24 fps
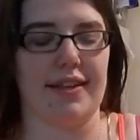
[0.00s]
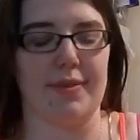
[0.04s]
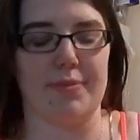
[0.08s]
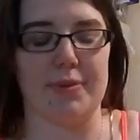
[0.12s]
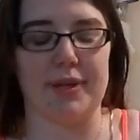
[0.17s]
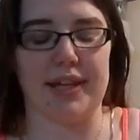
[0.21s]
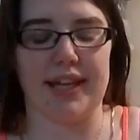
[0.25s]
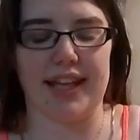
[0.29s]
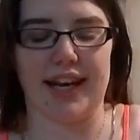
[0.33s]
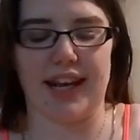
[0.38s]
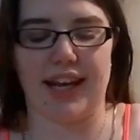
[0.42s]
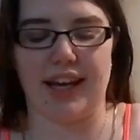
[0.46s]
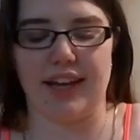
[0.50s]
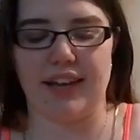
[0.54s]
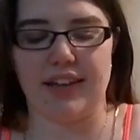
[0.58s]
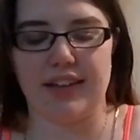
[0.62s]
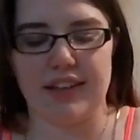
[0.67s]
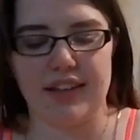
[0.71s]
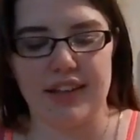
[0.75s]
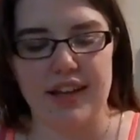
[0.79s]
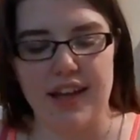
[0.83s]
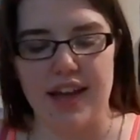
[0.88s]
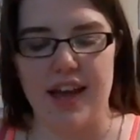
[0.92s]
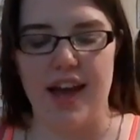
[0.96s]
the beginning,
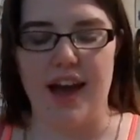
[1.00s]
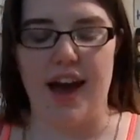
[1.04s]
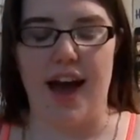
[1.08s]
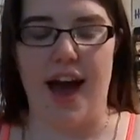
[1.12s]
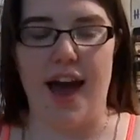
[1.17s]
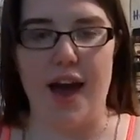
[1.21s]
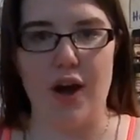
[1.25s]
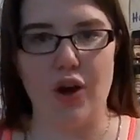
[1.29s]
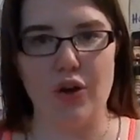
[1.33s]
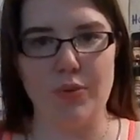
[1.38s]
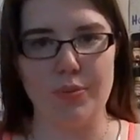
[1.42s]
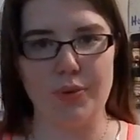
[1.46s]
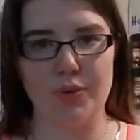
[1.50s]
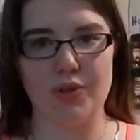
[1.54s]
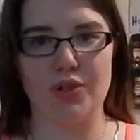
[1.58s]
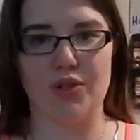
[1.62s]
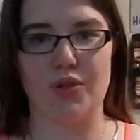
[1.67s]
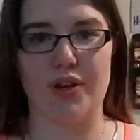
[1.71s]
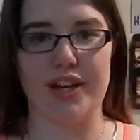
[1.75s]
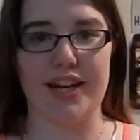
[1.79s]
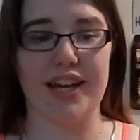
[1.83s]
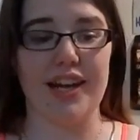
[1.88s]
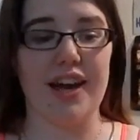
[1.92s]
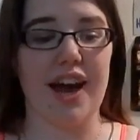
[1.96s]
I hope you
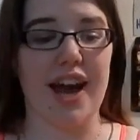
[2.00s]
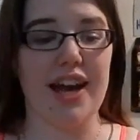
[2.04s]
enjoyed it.